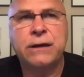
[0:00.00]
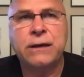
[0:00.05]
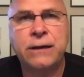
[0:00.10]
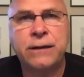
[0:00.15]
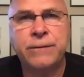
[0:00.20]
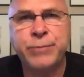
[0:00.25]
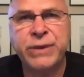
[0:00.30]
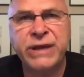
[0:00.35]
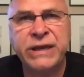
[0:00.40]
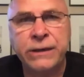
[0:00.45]

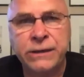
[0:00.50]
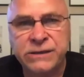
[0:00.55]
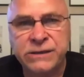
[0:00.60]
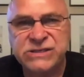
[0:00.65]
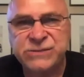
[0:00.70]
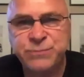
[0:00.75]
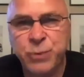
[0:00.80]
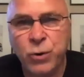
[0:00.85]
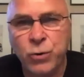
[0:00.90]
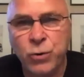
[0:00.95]
being
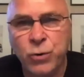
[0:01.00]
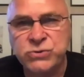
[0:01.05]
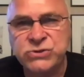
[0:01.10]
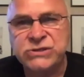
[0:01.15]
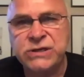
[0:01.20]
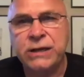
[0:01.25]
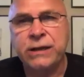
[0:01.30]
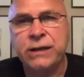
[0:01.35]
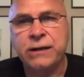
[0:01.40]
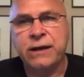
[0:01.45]

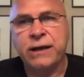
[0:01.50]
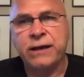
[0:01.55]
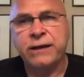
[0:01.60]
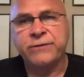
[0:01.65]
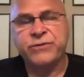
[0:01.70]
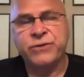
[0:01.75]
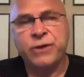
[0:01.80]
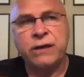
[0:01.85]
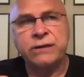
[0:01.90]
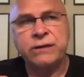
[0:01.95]
exposed. And I
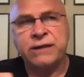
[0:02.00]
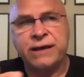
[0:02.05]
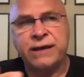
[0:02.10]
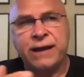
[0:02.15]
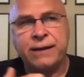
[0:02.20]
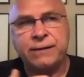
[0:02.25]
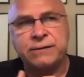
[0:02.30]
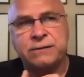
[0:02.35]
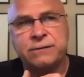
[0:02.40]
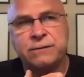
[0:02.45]
thought
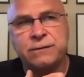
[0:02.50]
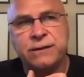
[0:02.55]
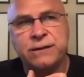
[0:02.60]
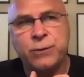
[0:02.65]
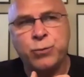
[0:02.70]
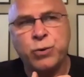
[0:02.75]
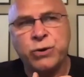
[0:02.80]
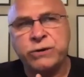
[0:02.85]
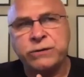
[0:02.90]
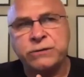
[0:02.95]
they
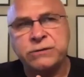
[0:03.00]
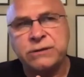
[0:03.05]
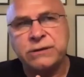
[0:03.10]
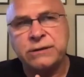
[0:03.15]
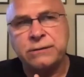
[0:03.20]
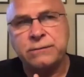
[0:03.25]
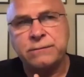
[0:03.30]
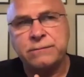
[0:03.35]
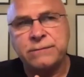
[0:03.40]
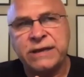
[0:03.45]
weren't
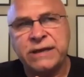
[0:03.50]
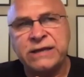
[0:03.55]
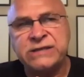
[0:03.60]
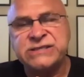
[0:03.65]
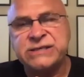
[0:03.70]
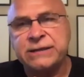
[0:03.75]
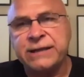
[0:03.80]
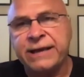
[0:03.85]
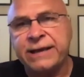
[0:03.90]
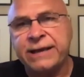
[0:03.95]

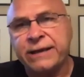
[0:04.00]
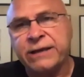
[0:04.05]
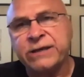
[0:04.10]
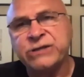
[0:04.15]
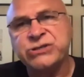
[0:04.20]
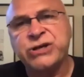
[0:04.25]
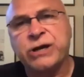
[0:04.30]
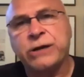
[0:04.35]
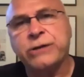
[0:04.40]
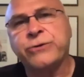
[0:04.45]
insulating
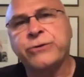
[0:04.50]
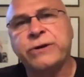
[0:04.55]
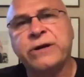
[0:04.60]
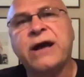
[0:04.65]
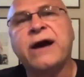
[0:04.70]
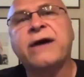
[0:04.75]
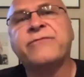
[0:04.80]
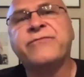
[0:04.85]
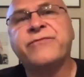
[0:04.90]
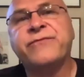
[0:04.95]
each other
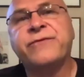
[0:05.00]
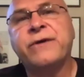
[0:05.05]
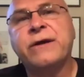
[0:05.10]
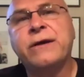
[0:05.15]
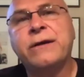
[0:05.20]
enough.